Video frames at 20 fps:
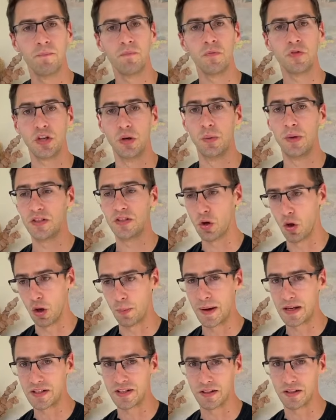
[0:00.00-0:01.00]
So it's got the
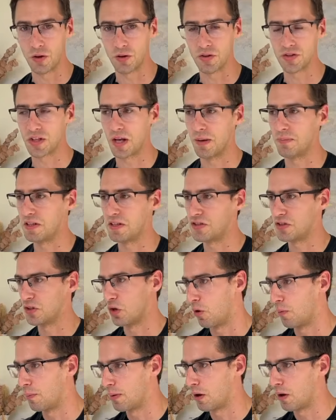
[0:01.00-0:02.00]
basic concept. It's
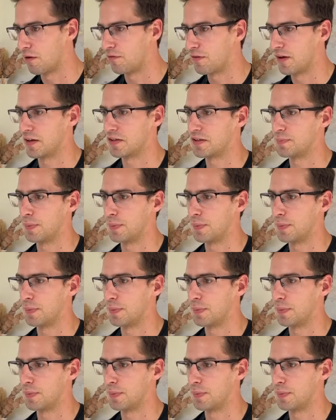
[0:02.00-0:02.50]
not perfect,